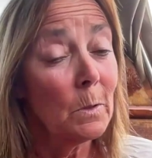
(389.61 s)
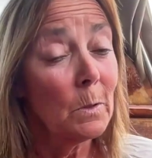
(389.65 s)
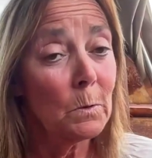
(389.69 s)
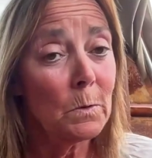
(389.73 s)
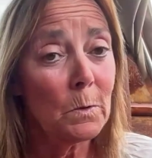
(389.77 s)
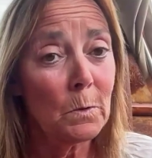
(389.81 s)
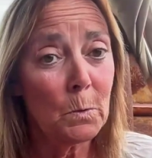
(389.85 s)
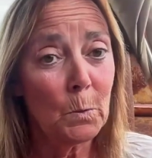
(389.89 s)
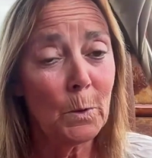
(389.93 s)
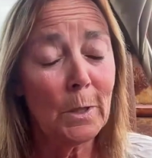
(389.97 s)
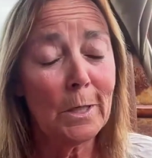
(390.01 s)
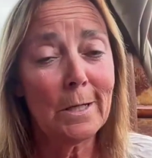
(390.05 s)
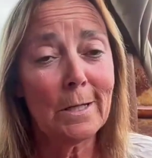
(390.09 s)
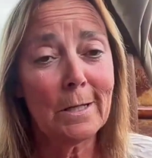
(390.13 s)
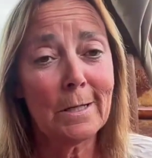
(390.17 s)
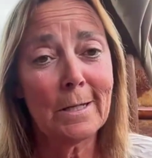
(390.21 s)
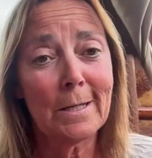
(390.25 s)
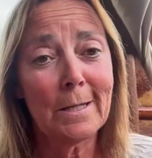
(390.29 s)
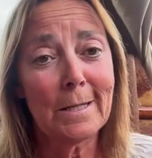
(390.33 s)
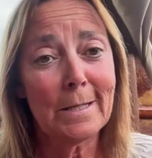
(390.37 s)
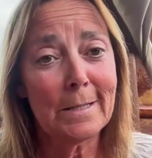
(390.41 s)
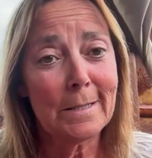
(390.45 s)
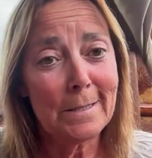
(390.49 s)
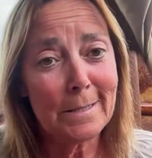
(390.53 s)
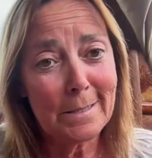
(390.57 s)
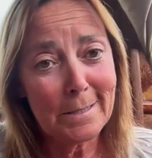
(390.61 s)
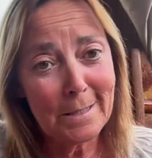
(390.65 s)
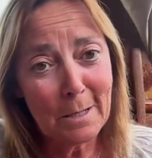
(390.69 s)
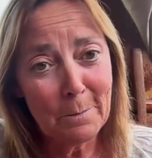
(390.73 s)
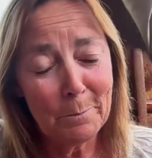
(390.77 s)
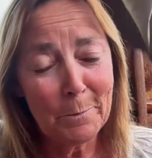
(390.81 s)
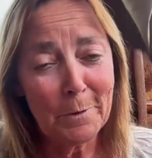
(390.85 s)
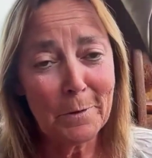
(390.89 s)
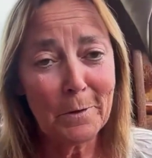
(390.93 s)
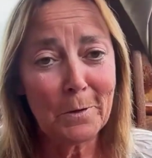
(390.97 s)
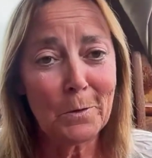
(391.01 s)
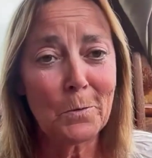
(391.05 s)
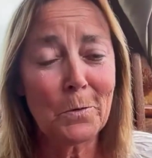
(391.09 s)
So Sweden is
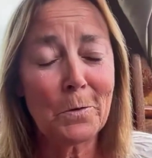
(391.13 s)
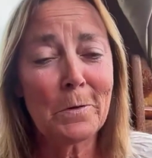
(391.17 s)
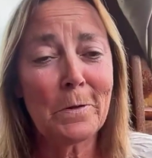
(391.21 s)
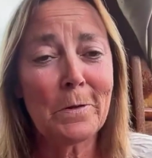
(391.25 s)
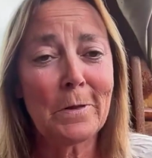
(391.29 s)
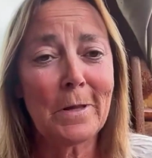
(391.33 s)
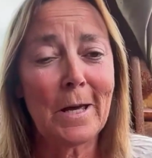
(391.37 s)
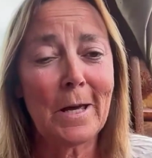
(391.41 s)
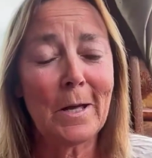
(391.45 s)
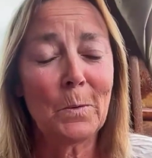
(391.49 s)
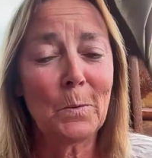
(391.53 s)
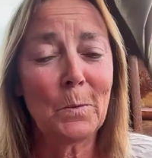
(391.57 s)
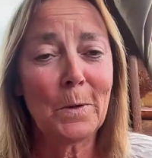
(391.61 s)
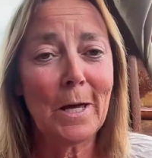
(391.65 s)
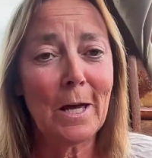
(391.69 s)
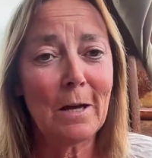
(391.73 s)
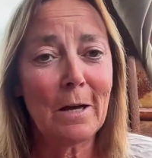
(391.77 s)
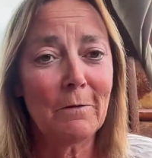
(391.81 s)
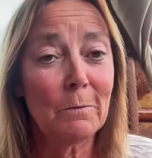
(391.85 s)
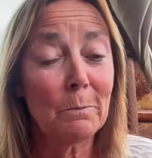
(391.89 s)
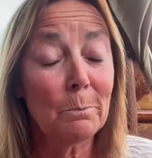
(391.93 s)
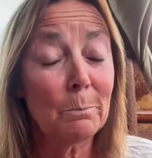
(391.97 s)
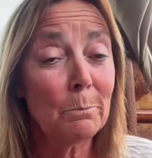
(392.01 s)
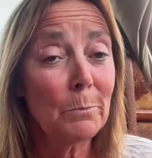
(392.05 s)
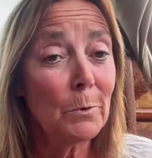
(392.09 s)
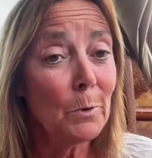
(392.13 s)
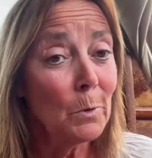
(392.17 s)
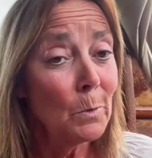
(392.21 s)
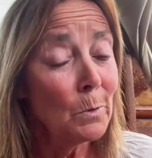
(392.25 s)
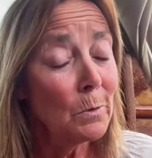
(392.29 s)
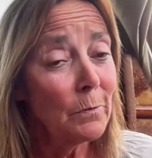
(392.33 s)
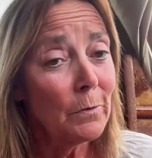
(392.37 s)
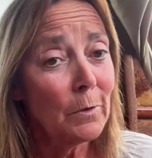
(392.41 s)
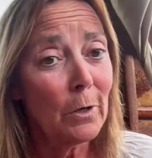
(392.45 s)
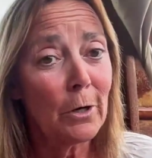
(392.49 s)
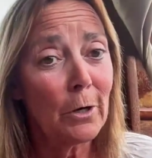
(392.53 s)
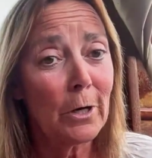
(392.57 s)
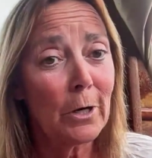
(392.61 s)
up in the north, and we have a
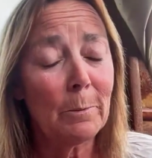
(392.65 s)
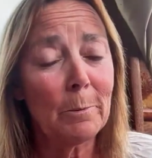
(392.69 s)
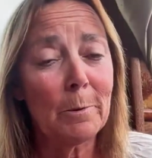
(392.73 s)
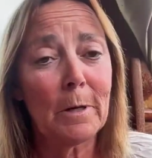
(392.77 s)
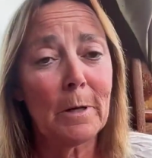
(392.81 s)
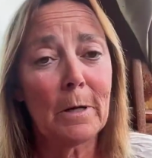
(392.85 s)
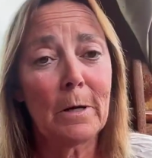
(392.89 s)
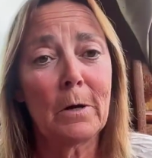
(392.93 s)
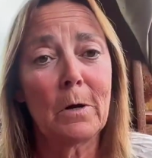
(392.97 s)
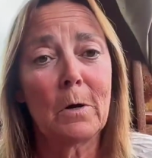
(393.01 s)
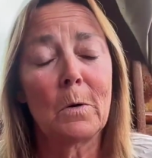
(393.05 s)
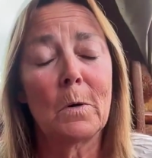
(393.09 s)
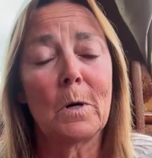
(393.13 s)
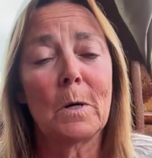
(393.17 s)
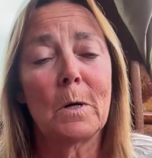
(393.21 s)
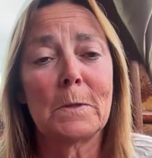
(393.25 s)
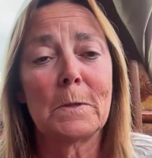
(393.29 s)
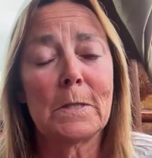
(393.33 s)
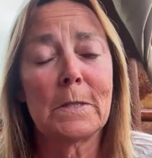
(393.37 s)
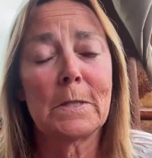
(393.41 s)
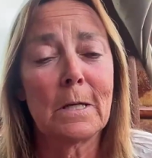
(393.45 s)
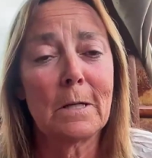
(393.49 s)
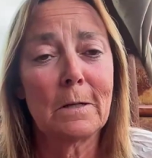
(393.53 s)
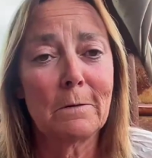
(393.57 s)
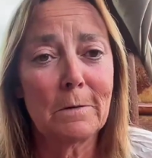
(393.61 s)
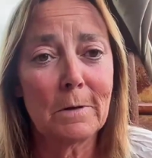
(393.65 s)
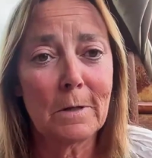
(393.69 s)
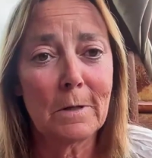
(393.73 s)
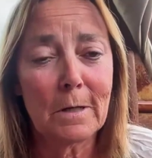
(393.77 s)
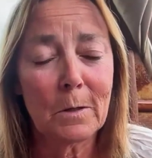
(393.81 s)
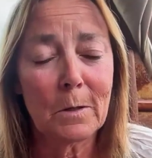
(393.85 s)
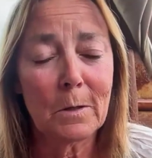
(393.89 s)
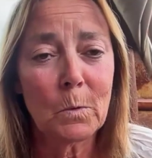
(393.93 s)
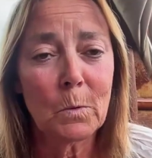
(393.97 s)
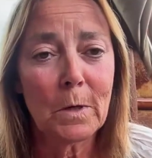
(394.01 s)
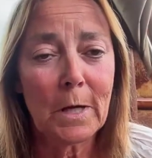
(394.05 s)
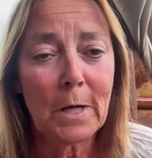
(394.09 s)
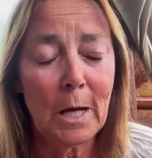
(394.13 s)
beautiful archipelago outside of
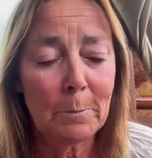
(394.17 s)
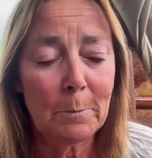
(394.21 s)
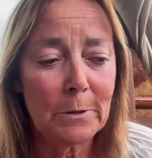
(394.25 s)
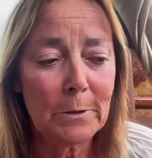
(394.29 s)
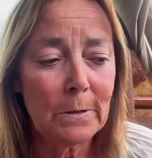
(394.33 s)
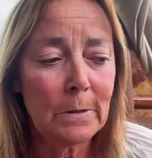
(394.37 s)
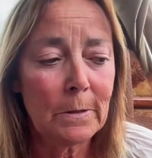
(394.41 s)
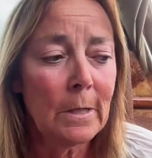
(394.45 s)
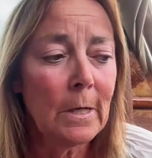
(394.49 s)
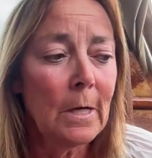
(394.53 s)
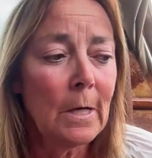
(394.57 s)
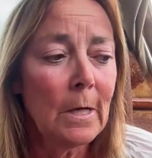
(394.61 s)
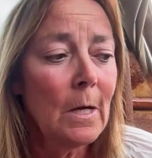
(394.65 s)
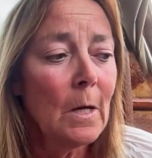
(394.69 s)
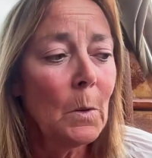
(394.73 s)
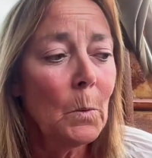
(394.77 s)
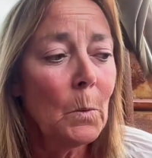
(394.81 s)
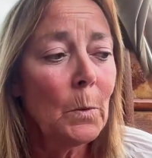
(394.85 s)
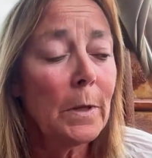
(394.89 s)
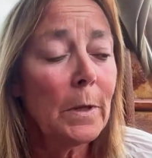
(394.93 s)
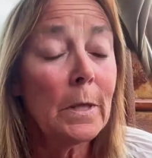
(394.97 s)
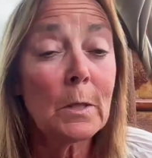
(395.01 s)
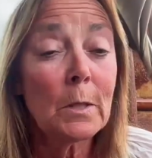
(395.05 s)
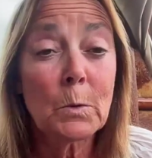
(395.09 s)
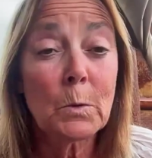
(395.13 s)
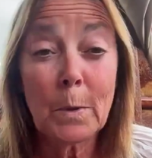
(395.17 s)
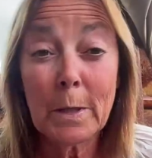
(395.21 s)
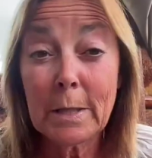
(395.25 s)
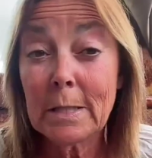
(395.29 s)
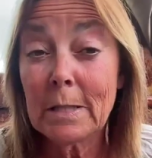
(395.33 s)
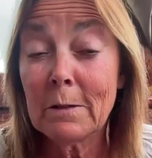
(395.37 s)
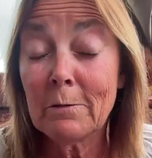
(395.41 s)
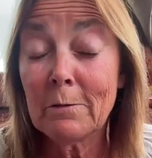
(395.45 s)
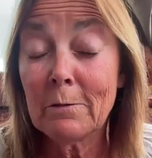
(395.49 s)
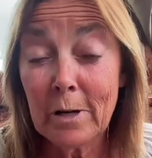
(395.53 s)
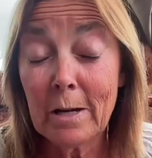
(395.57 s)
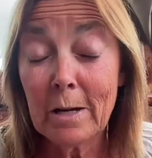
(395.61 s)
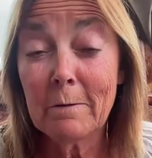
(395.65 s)
the capital with
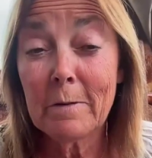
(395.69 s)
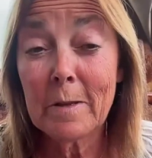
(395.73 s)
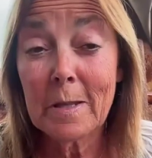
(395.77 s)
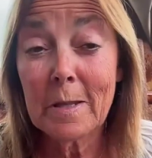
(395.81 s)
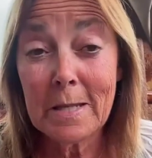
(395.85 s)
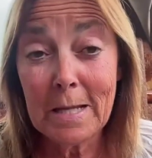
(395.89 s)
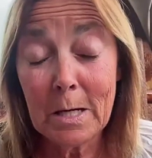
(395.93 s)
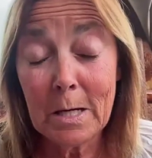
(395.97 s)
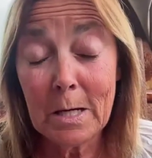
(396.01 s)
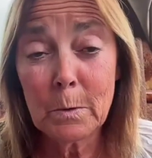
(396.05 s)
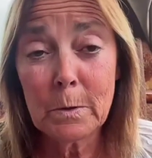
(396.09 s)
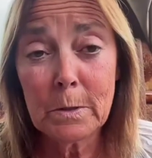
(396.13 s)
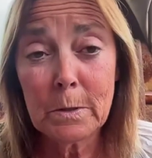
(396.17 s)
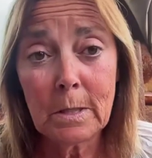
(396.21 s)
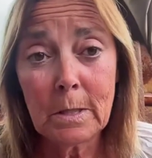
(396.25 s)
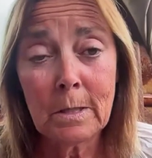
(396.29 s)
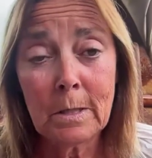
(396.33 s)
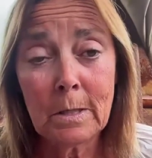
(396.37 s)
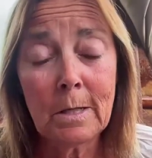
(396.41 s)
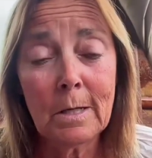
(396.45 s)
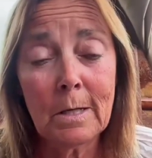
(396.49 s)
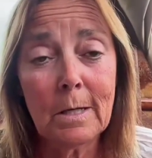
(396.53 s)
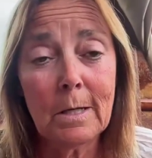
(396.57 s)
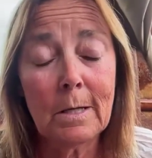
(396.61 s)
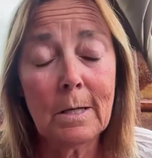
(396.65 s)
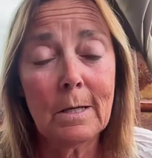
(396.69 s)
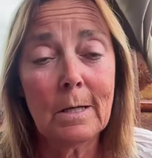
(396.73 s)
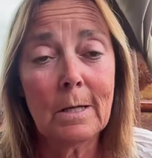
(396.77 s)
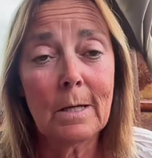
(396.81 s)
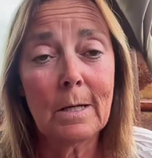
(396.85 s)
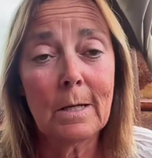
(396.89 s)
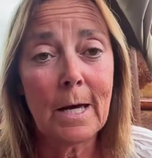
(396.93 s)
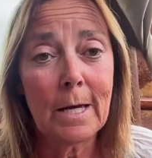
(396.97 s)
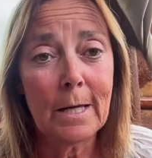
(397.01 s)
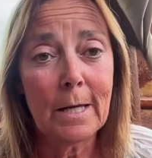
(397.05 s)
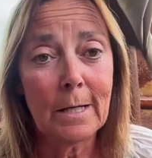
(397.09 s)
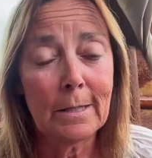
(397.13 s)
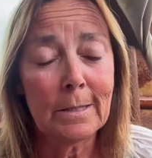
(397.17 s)
25,000
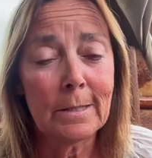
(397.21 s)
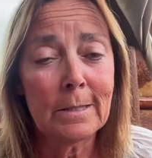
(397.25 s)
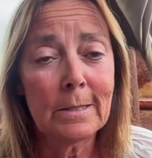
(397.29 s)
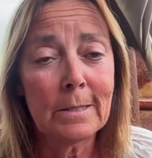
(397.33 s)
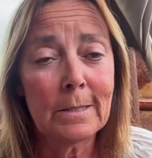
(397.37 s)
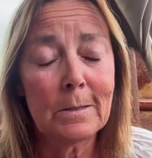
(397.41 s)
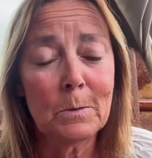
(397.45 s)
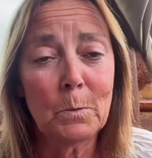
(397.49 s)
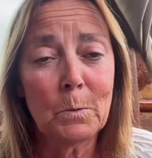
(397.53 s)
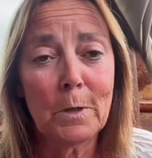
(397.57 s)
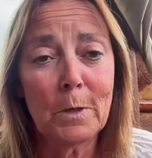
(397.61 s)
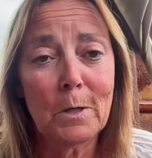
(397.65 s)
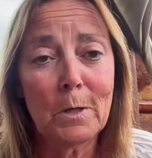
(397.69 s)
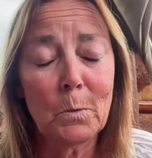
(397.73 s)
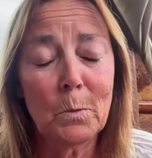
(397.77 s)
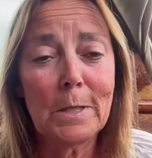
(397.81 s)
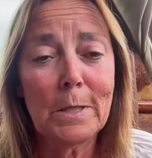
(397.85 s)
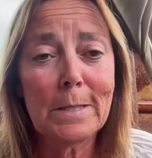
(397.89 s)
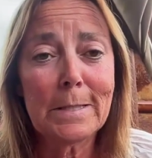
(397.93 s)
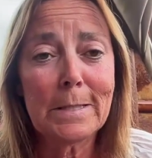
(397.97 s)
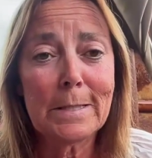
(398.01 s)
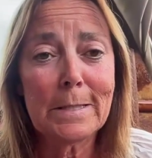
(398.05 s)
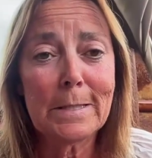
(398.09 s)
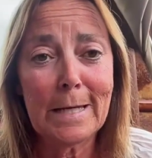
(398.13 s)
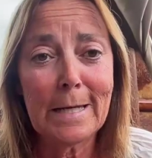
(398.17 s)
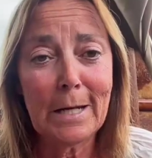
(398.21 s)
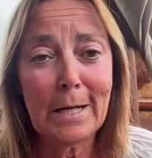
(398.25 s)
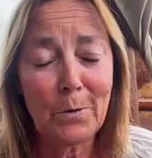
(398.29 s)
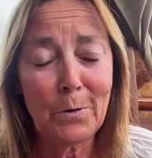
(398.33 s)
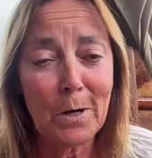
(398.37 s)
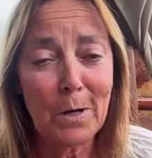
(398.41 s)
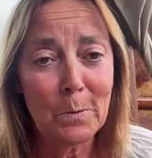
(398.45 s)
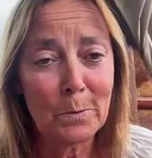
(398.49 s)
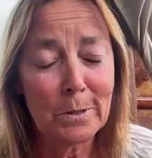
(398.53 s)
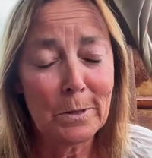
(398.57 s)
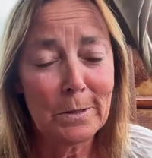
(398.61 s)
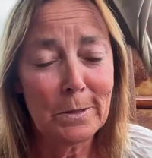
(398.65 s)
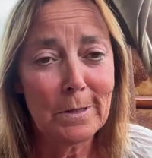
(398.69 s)
islands where we sail
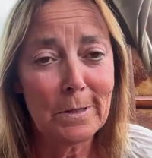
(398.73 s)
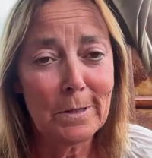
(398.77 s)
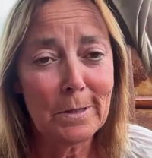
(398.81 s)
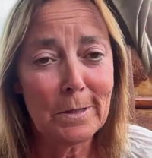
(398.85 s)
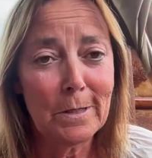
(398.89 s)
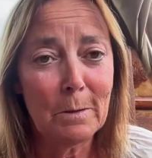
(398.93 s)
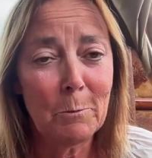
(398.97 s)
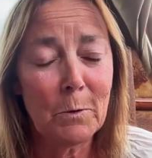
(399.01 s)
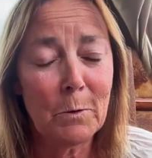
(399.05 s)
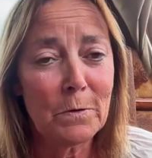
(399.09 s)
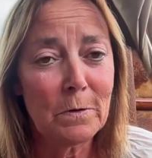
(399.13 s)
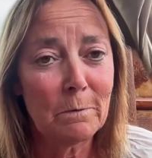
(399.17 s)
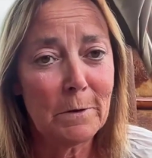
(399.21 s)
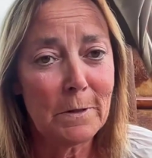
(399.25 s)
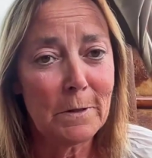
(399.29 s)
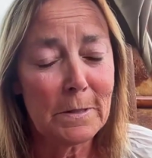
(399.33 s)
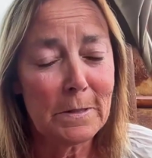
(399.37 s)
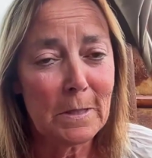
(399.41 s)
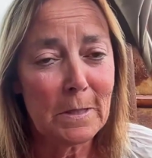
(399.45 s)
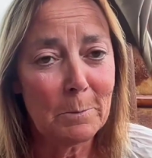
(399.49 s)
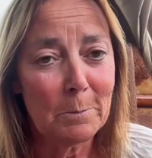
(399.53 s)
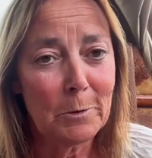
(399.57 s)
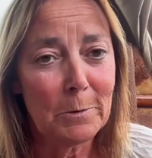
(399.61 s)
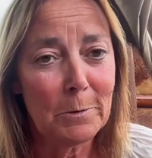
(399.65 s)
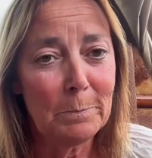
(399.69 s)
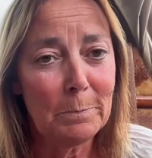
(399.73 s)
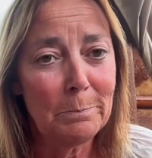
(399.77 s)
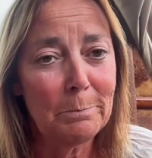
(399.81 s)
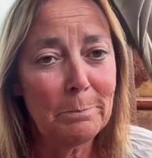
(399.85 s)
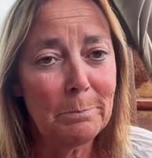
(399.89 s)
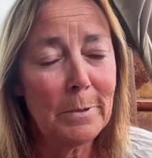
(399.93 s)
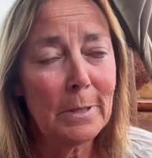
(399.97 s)
around most of the summer.